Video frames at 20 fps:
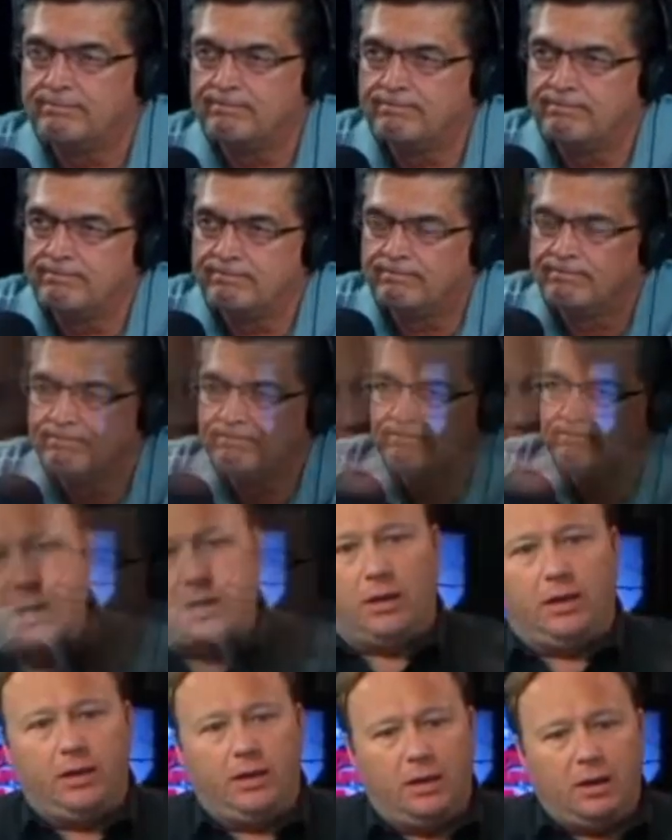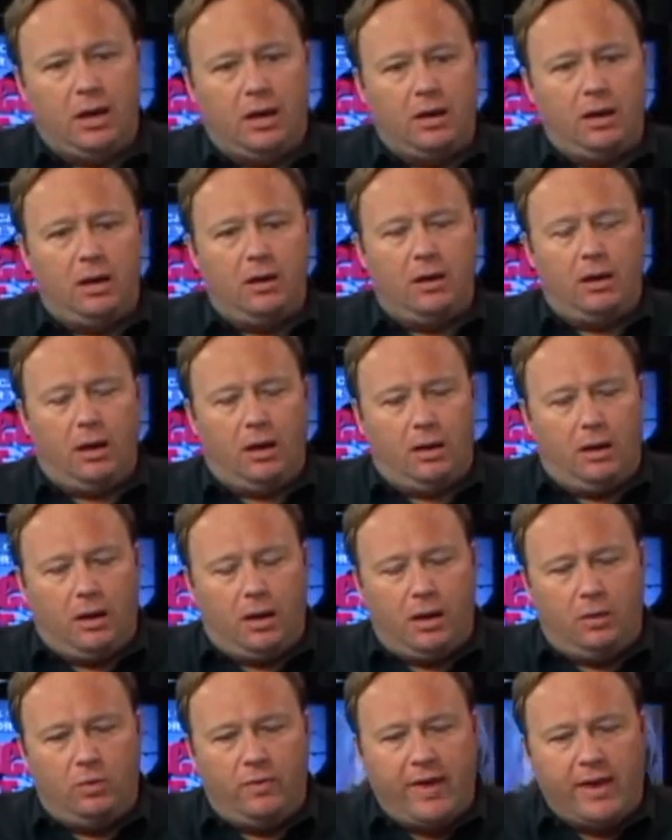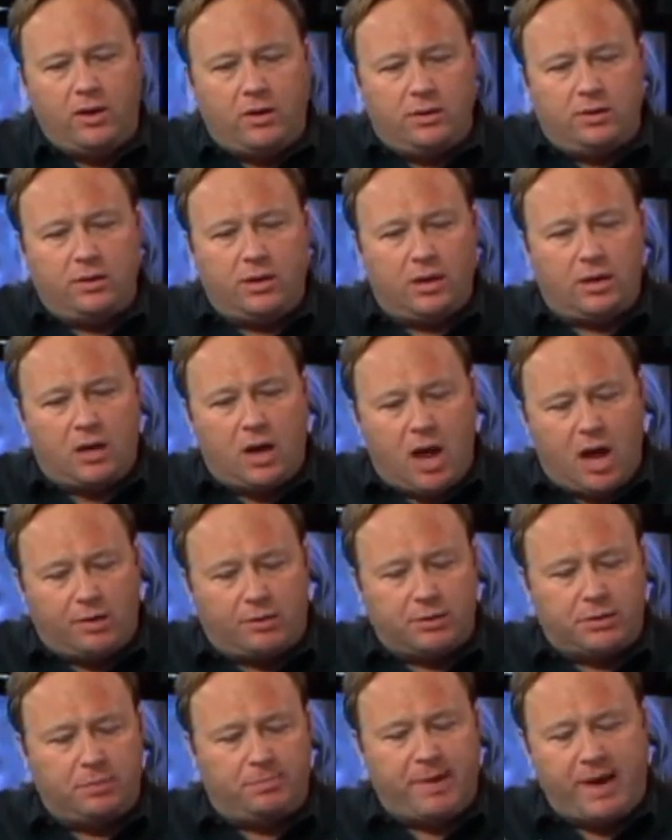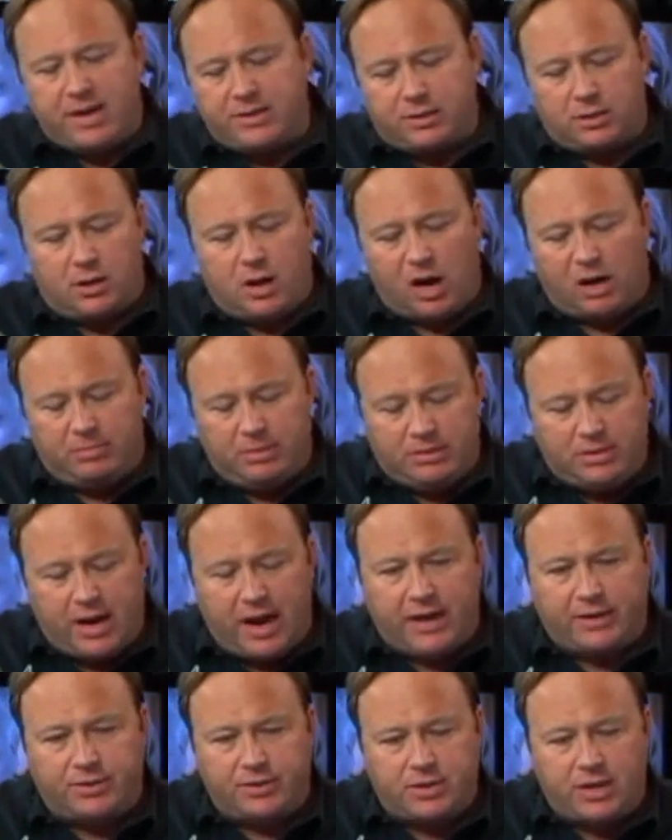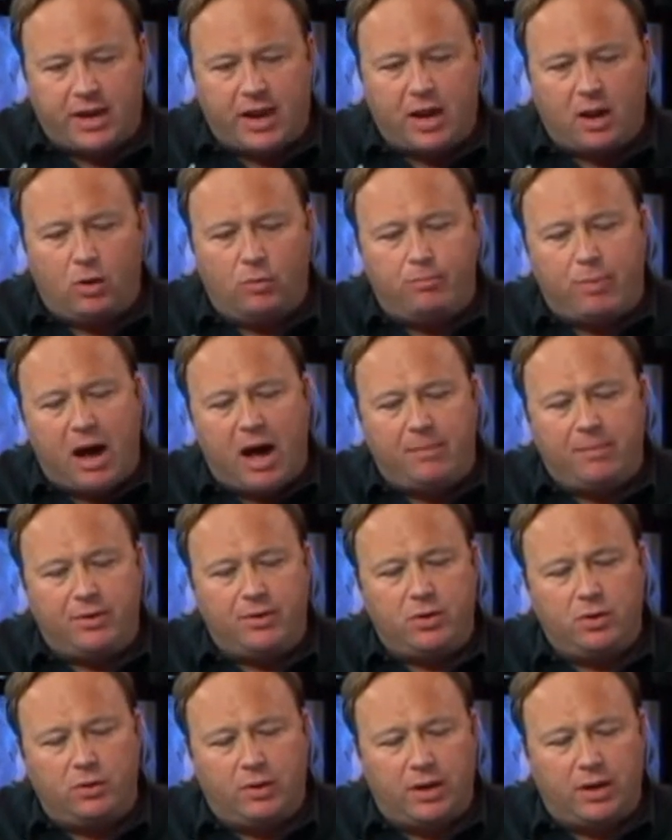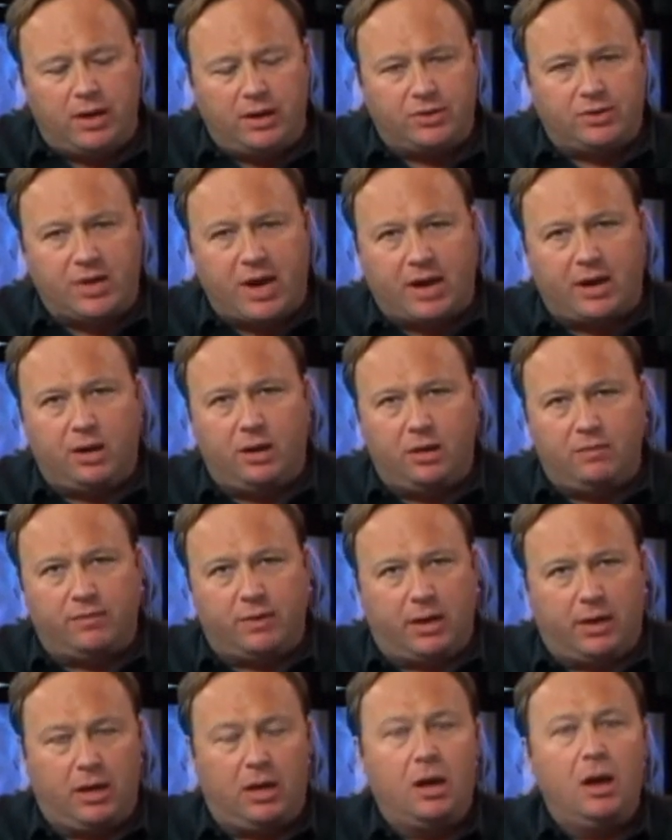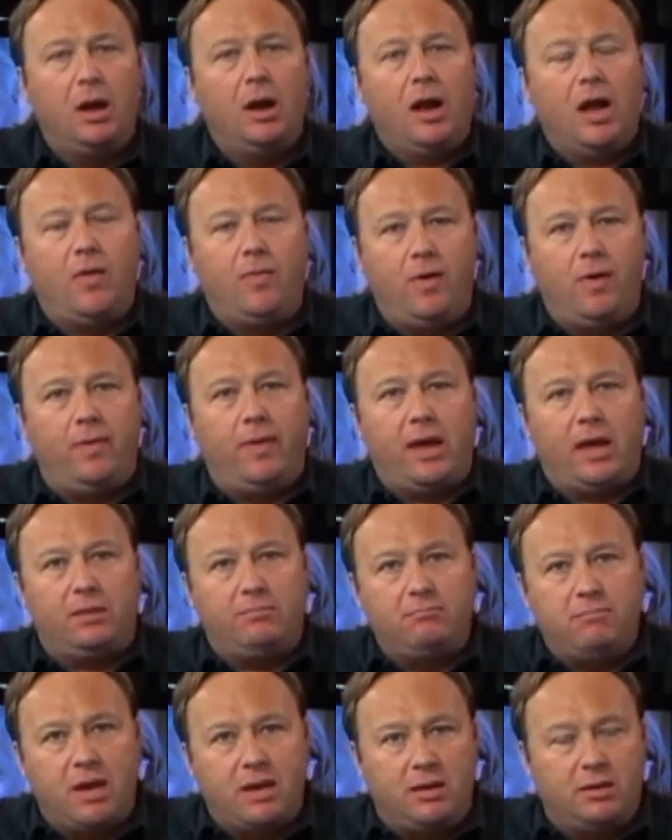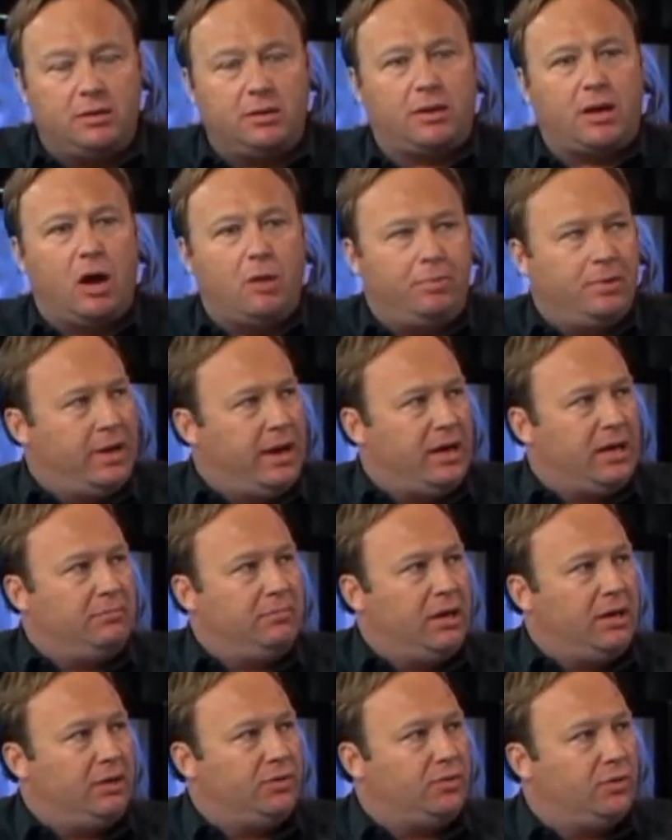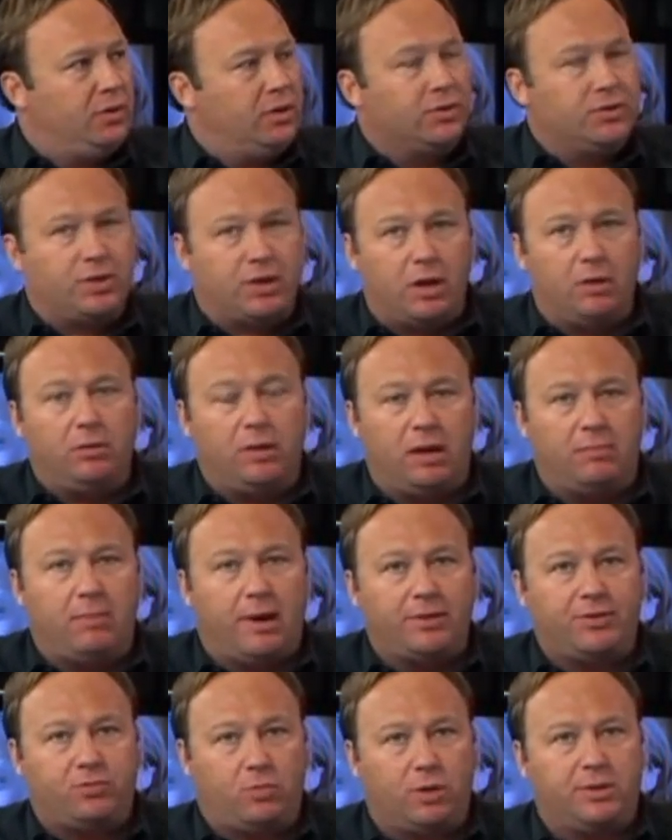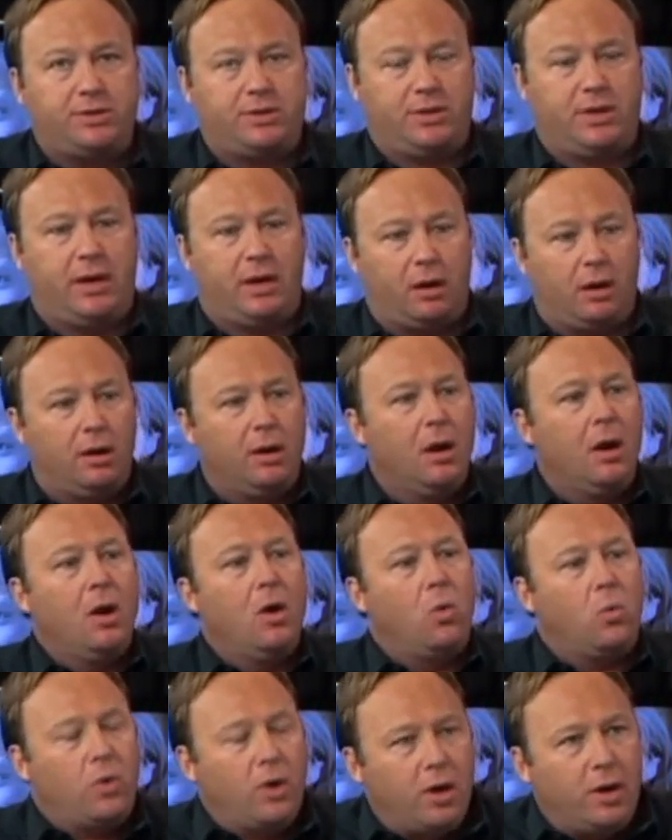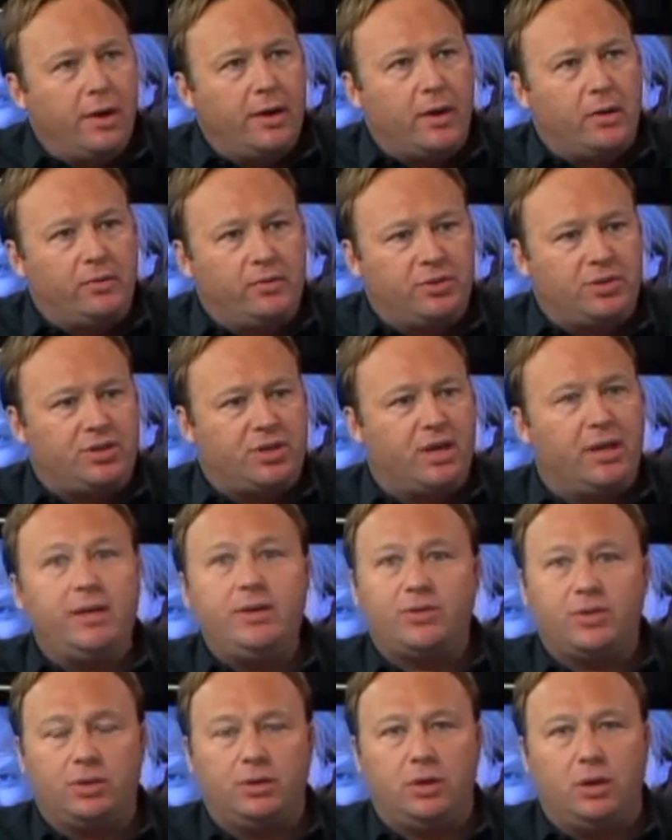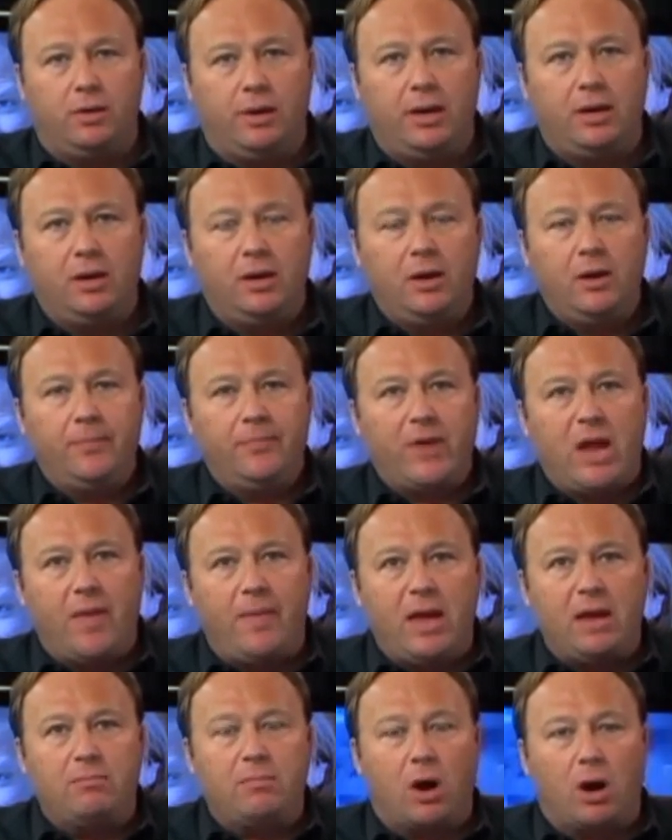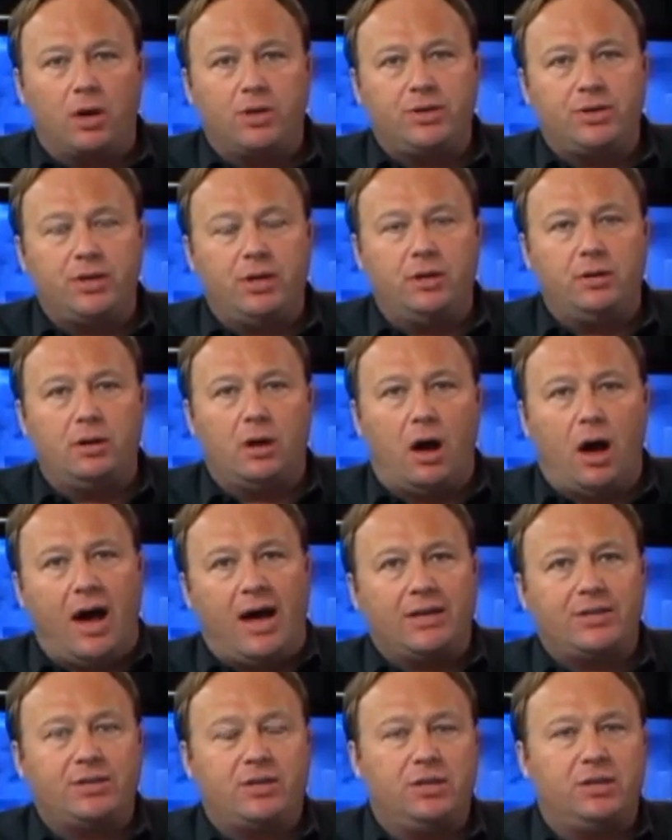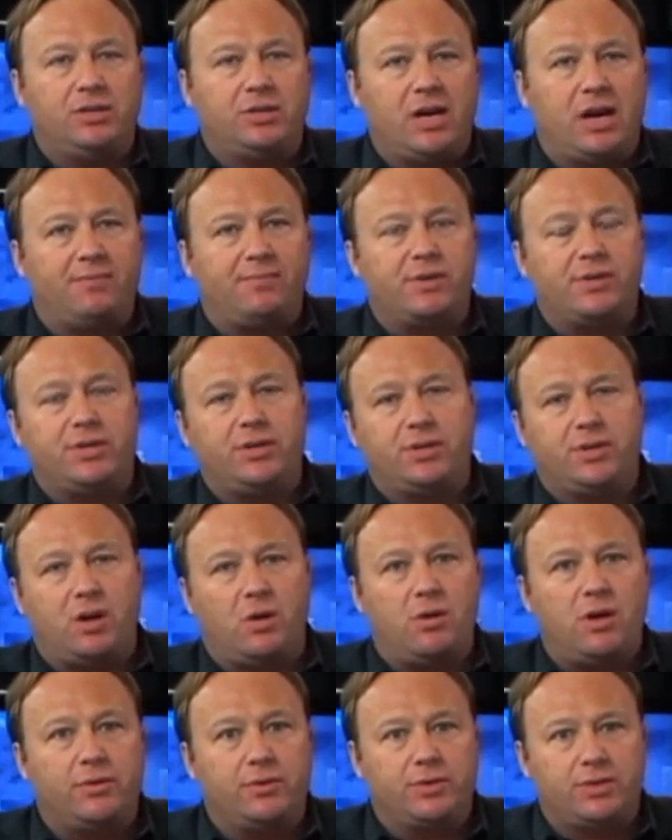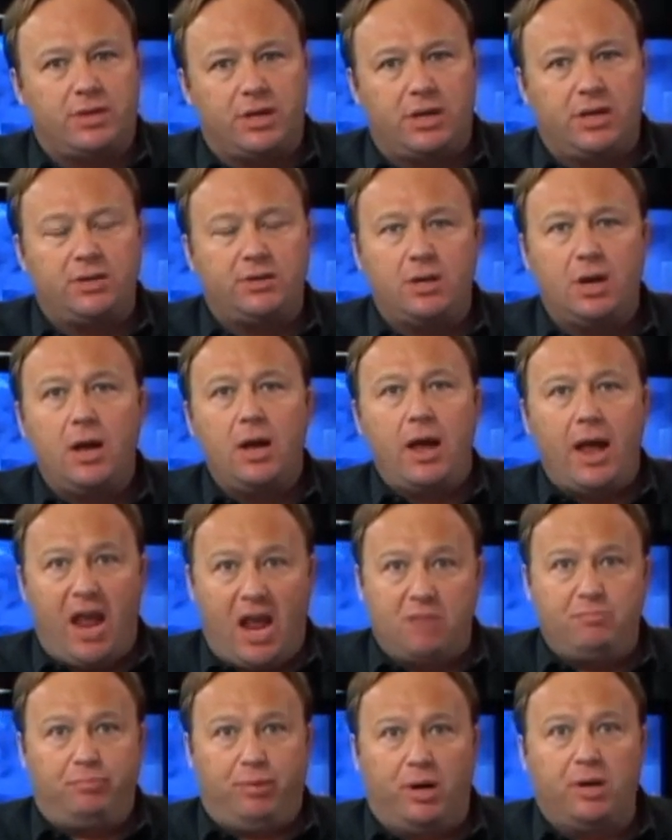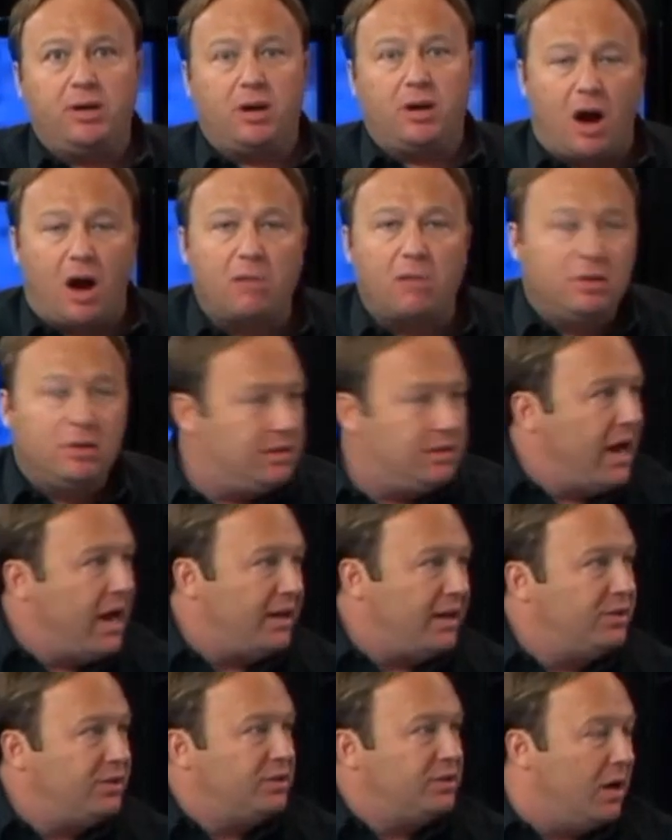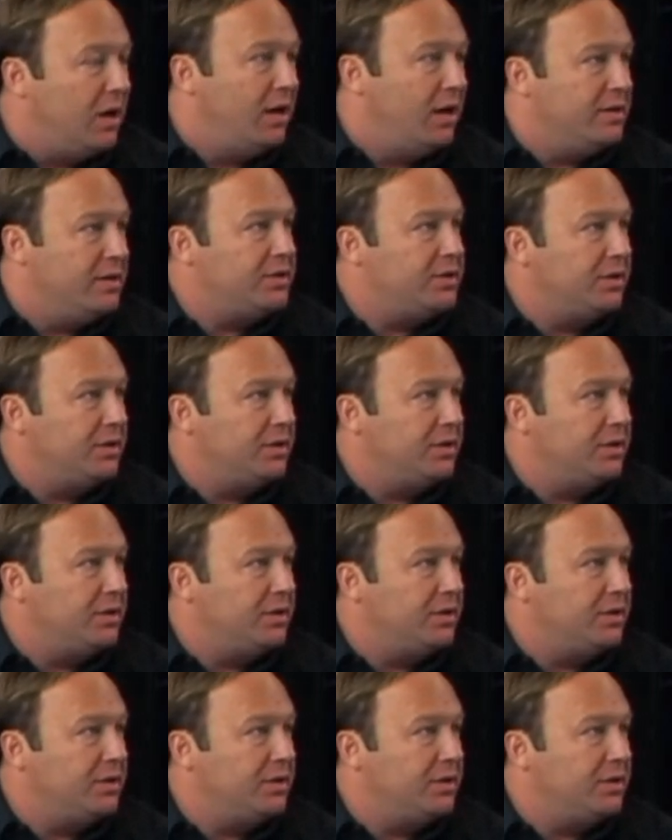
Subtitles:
Exactly. When they couldn't get Congress to pass the carbon taxes, they had Obama do it executively, and then they admitted at the Copenhagen meeting 2 years ago, led by Schwarzenegger, we're going to go to the cities and do it. And they marched into Austin, San Francisco, and other cities and put carbon taxes on us.